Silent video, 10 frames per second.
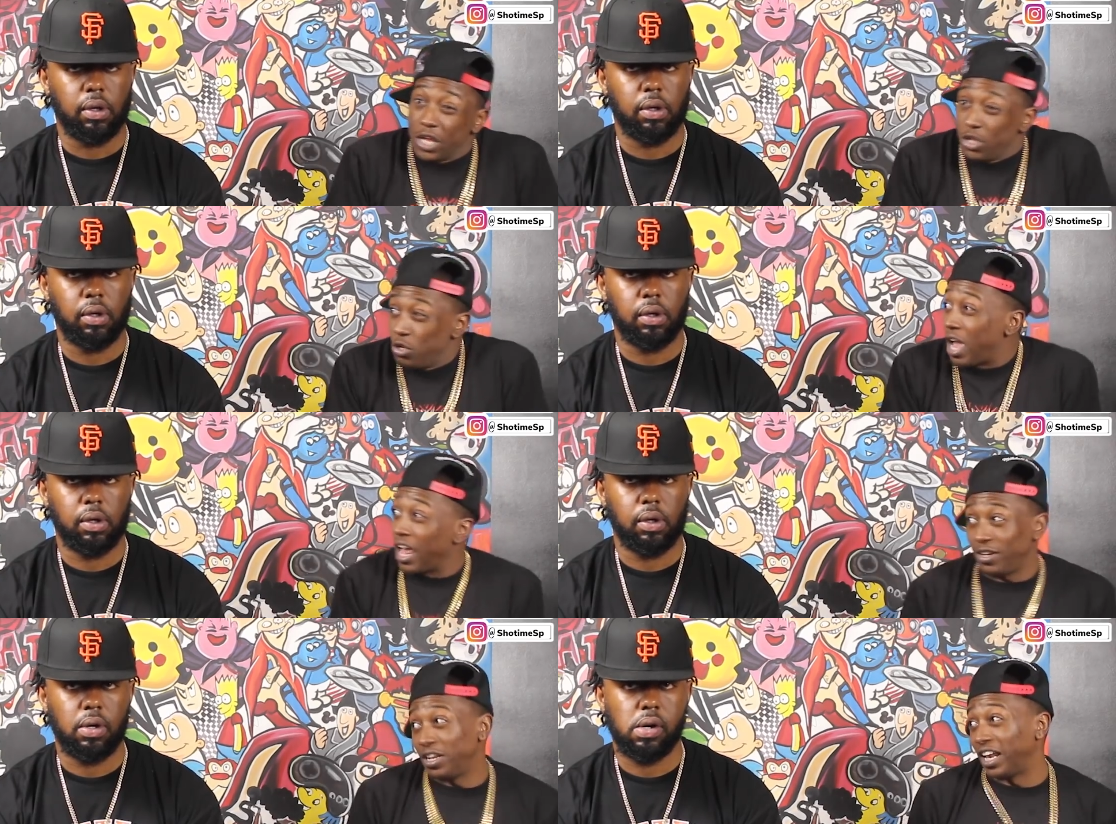Speaker 1: you
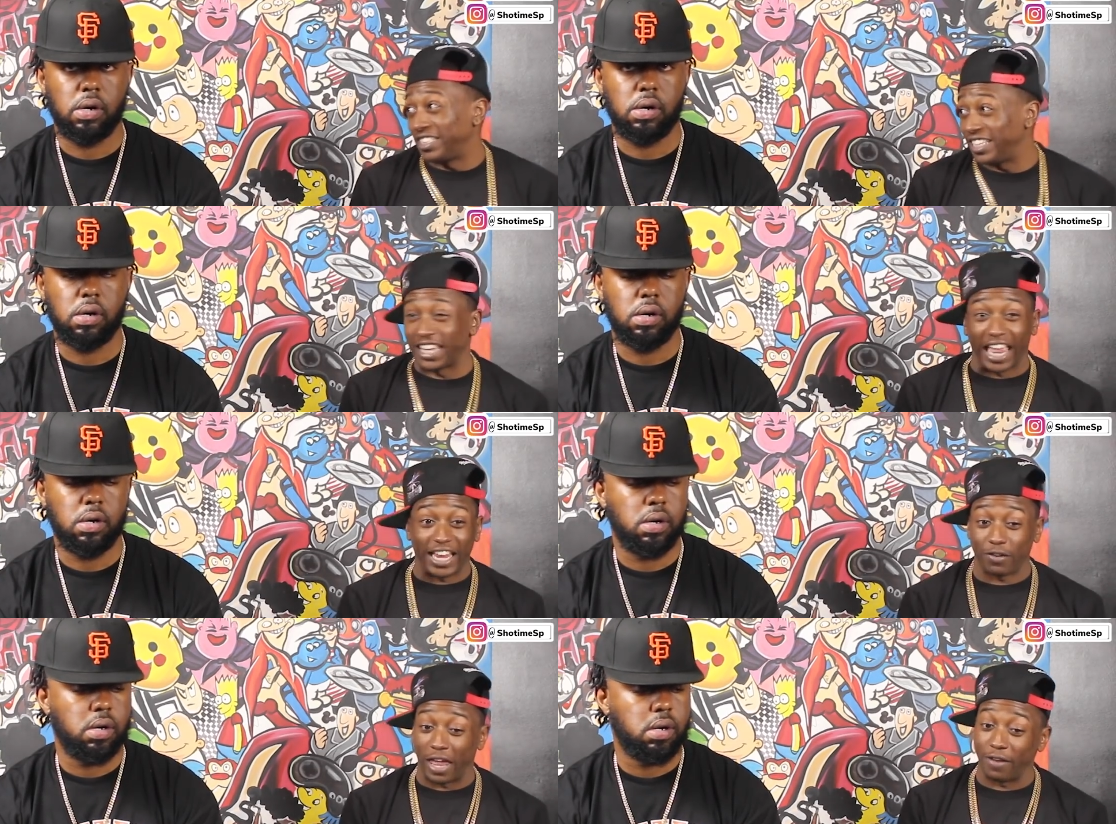kind of, like I said,
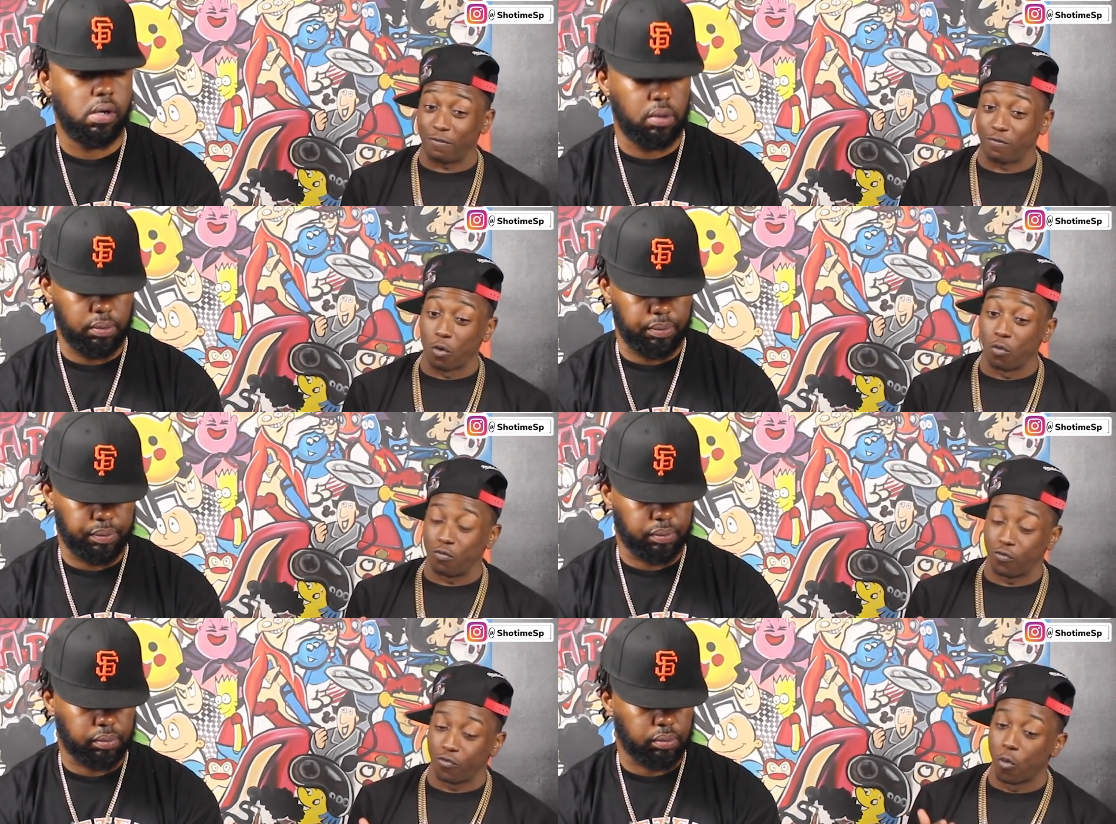like like for
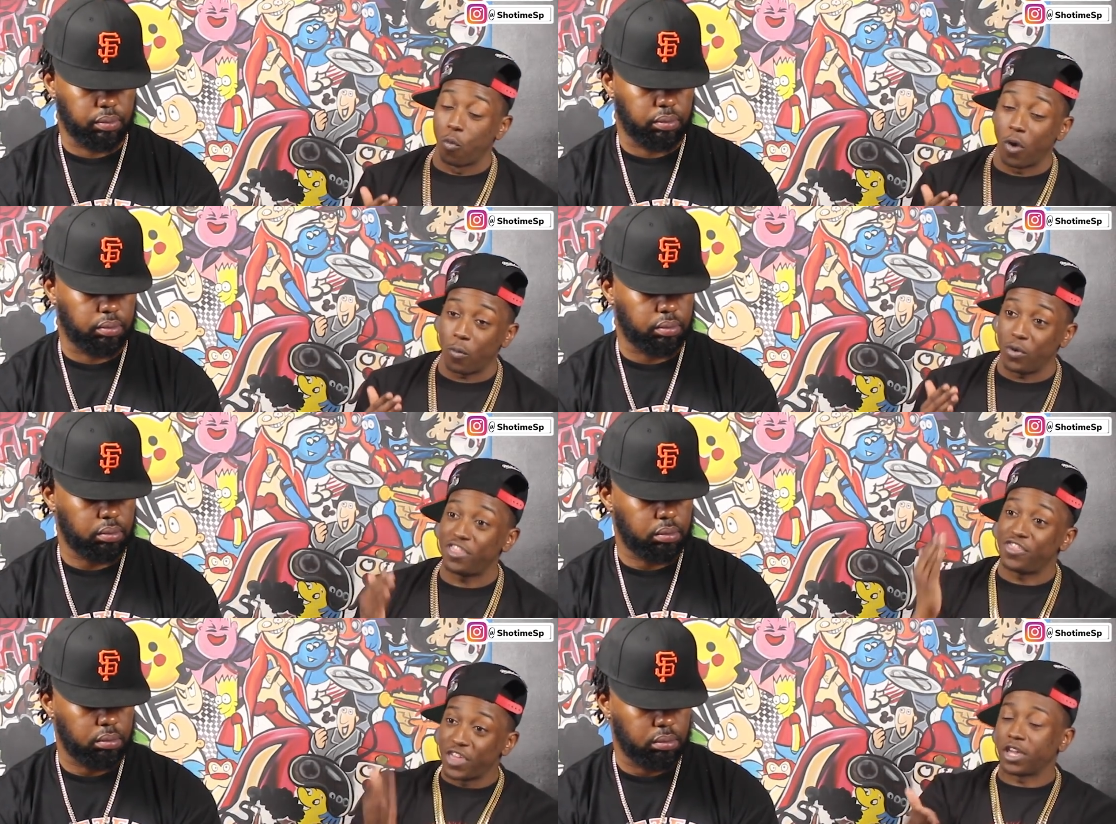for what we
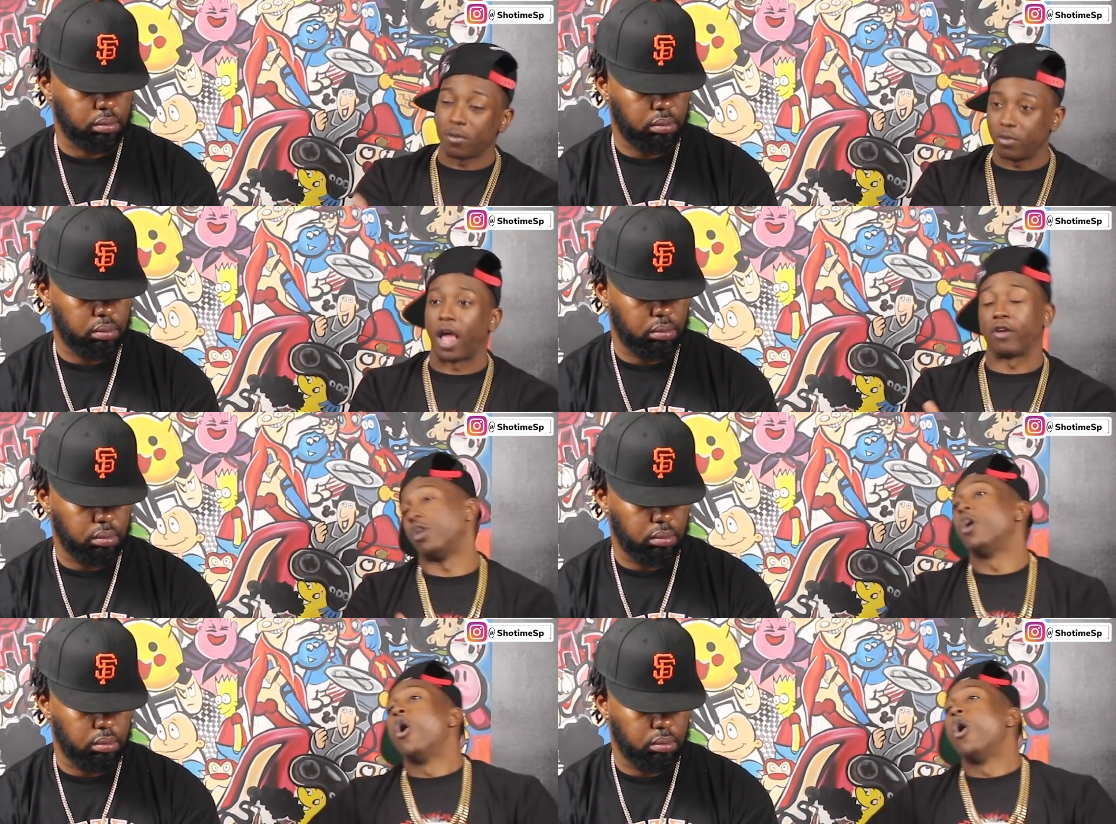think, like